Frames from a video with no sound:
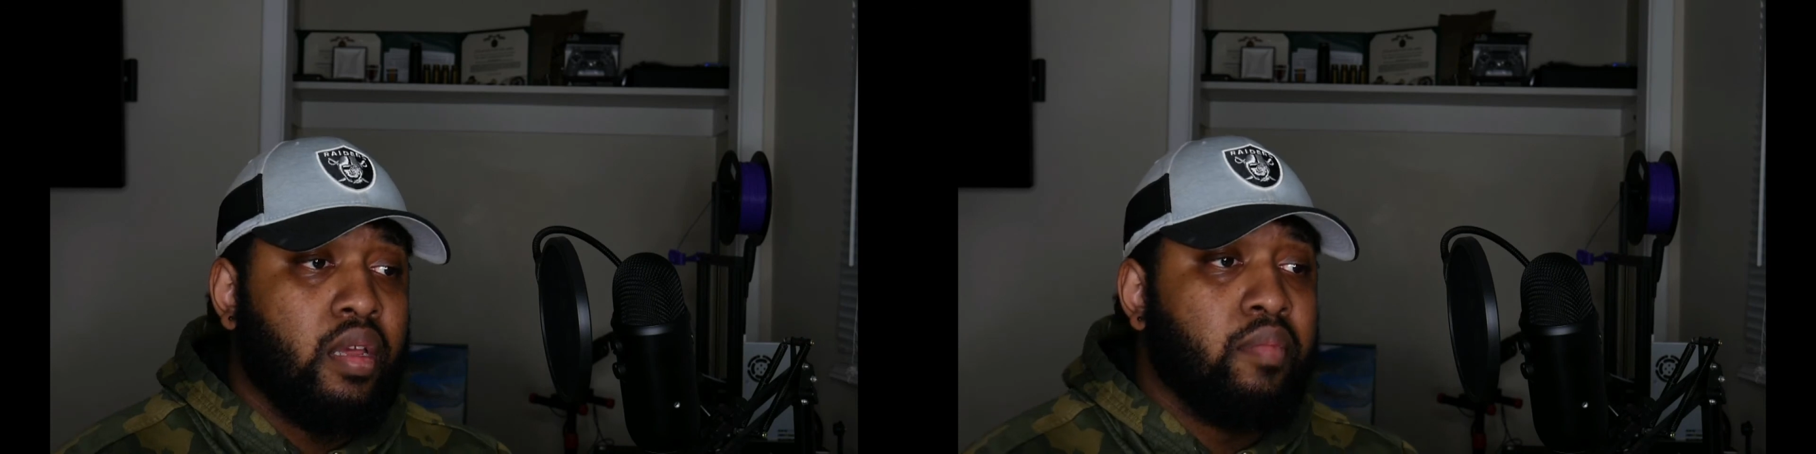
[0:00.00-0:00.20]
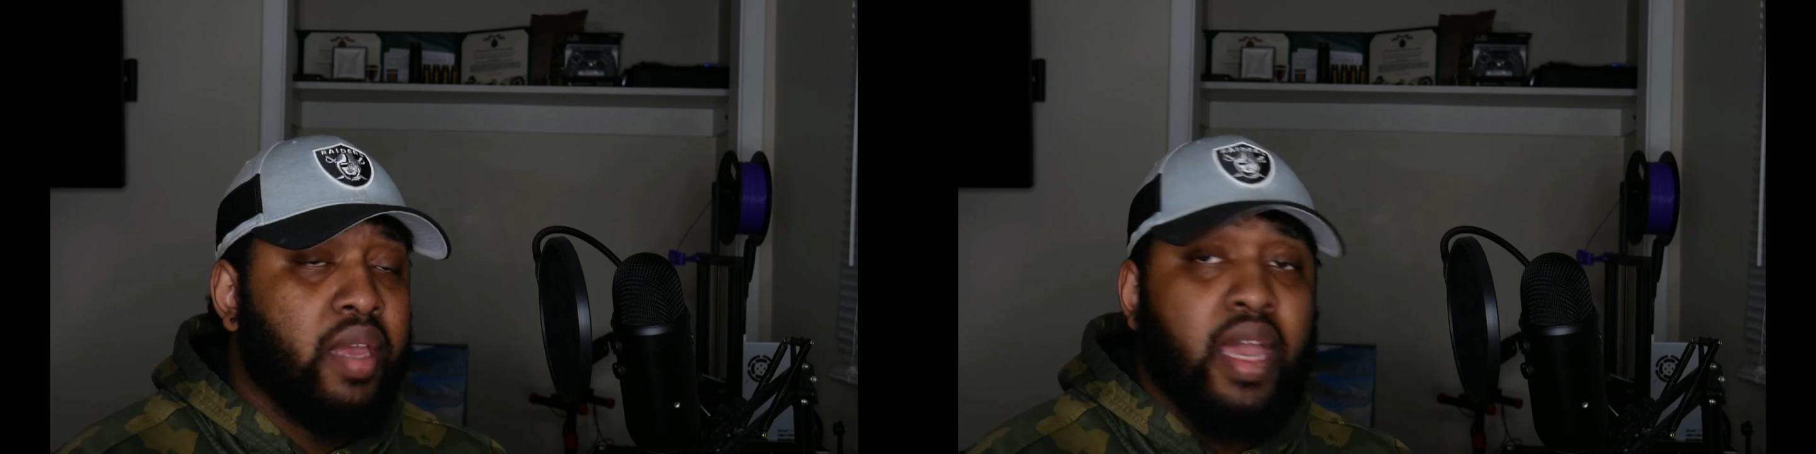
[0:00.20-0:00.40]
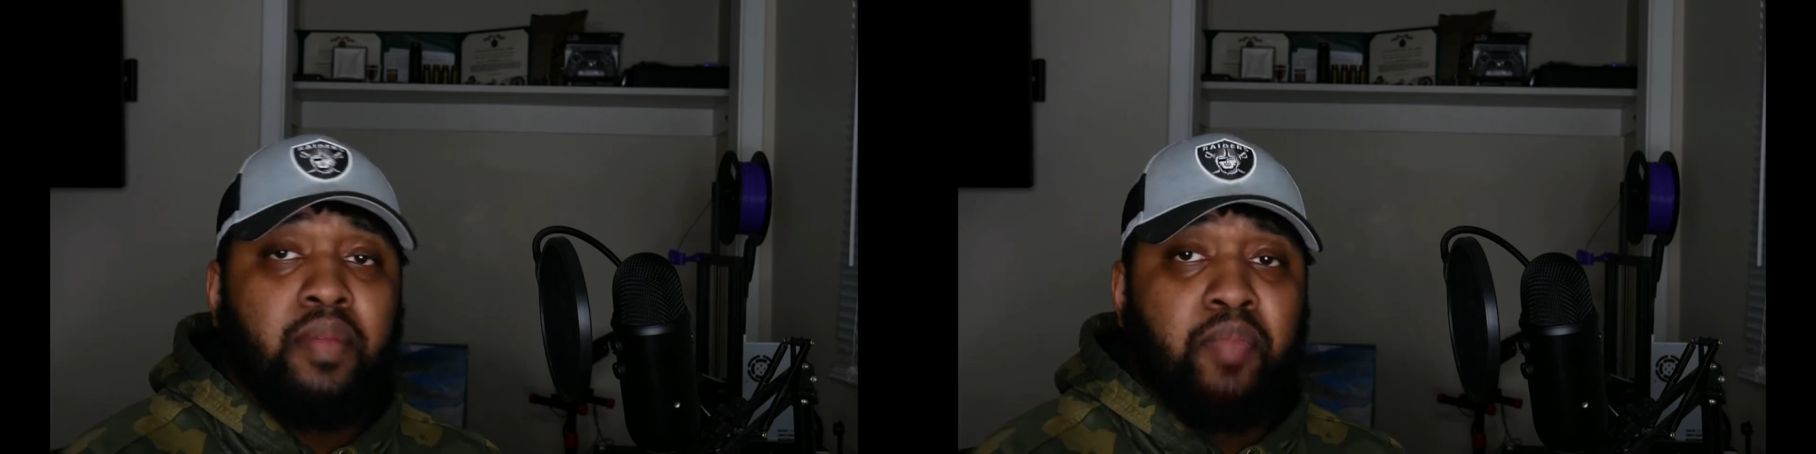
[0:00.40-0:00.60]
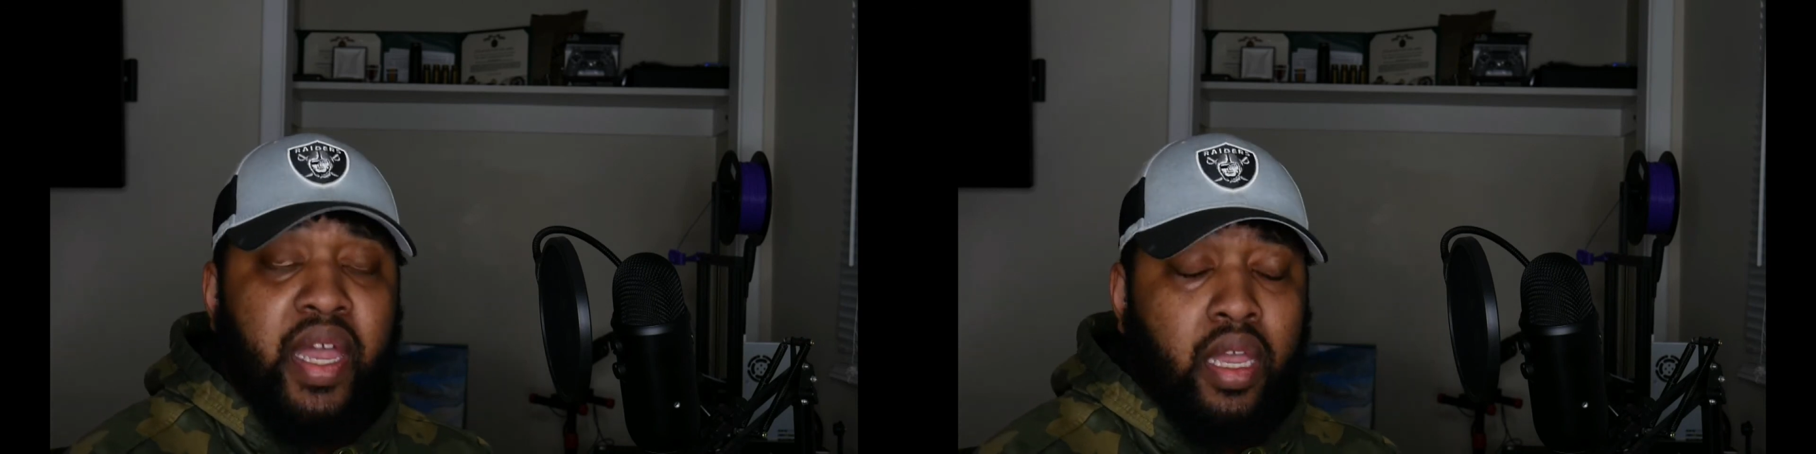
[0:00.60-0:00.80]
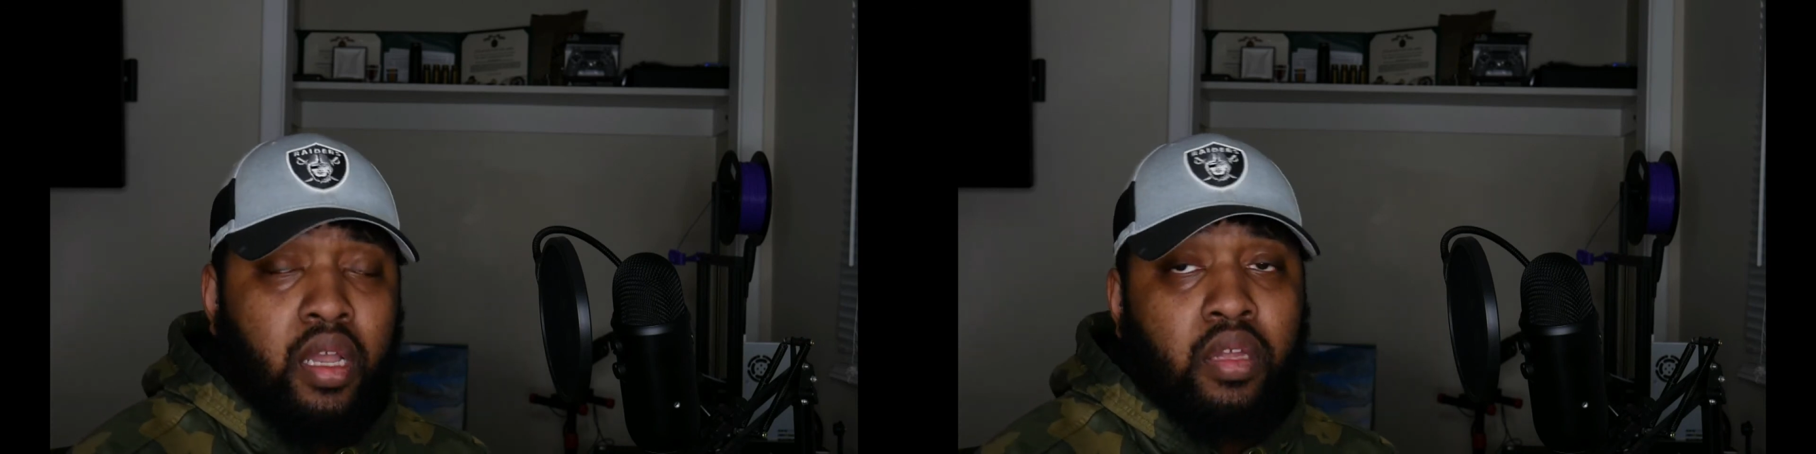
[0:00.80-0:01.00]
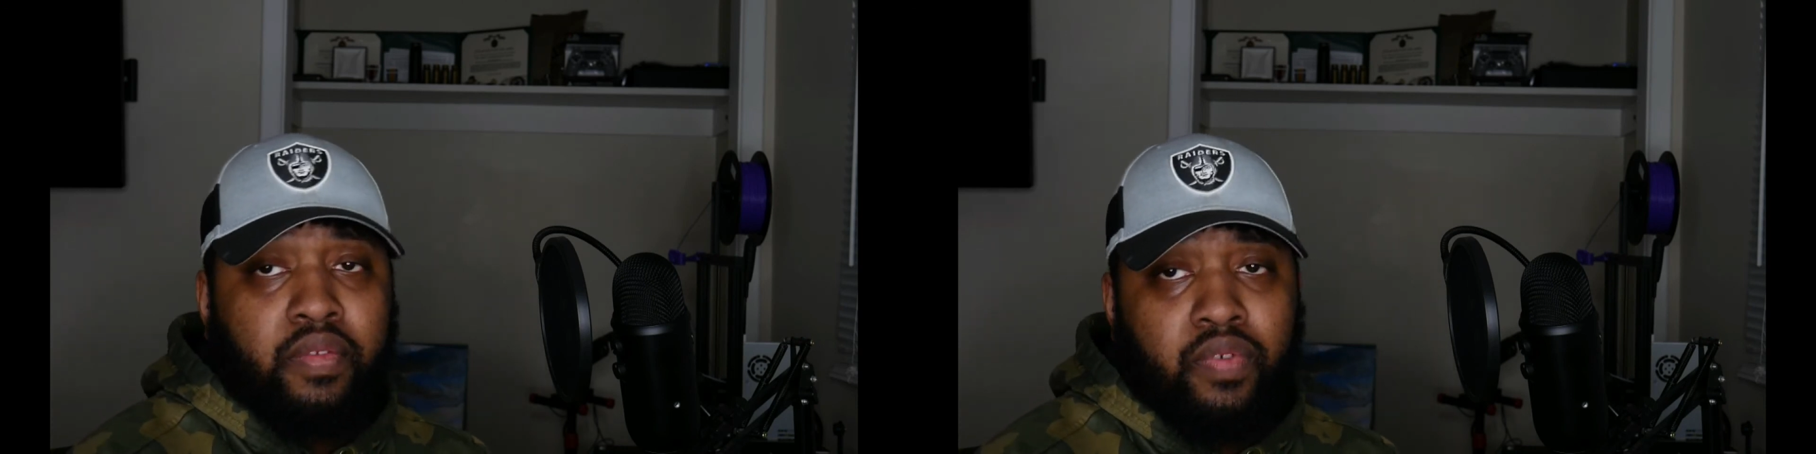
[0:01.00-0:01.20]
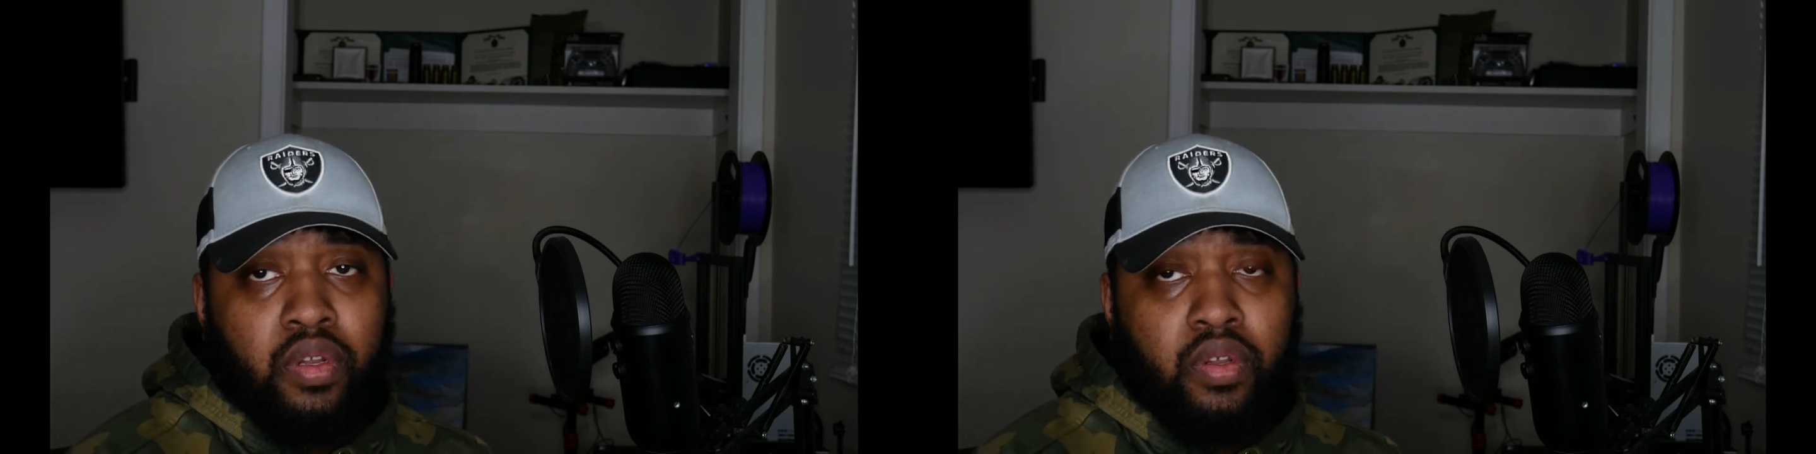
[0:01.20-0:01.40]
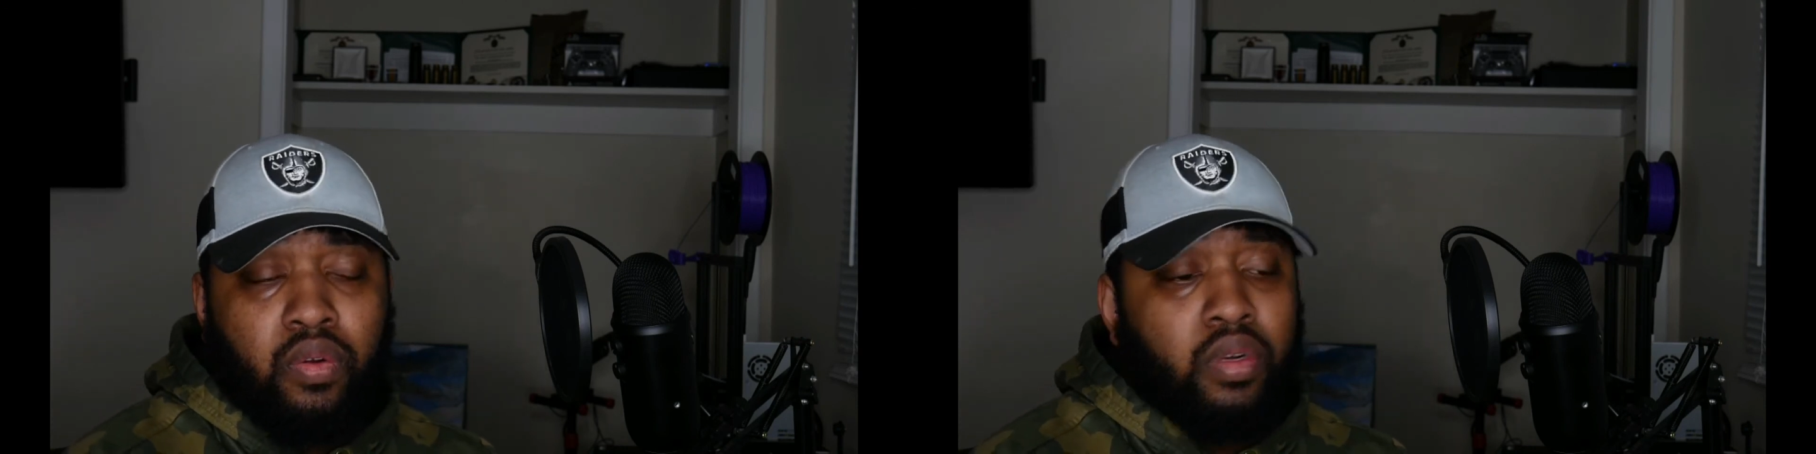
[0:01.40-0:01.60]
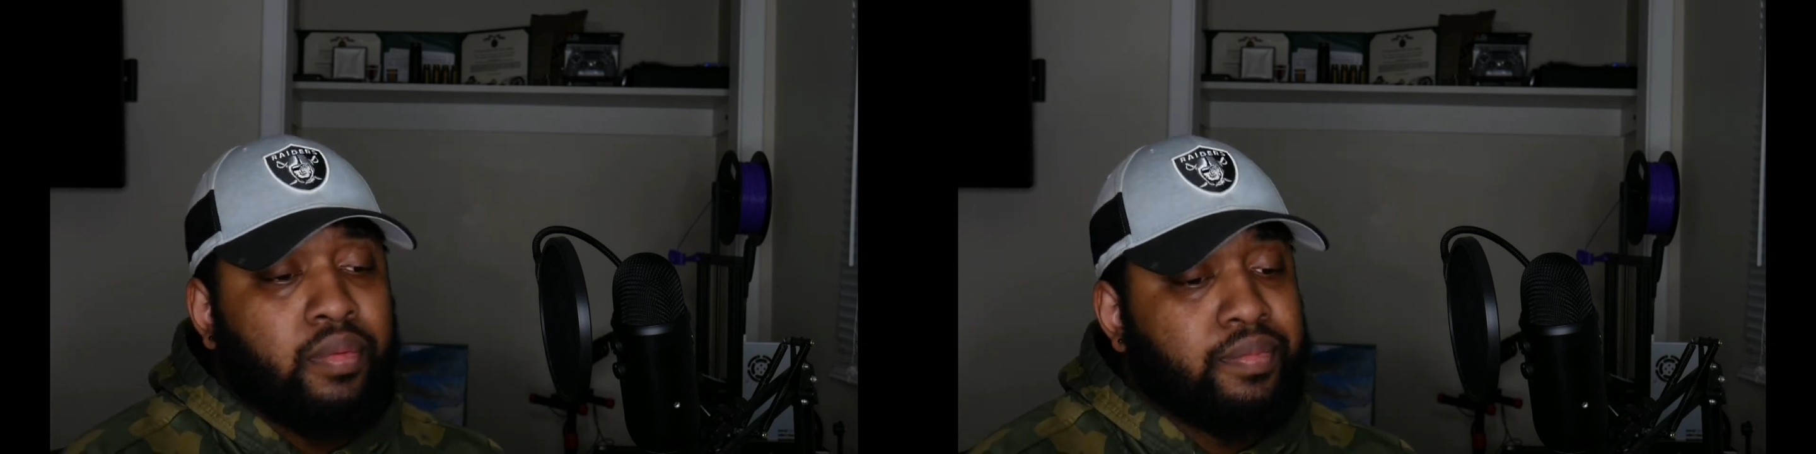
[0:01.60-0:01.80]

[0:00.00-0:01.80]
began banging on the front door.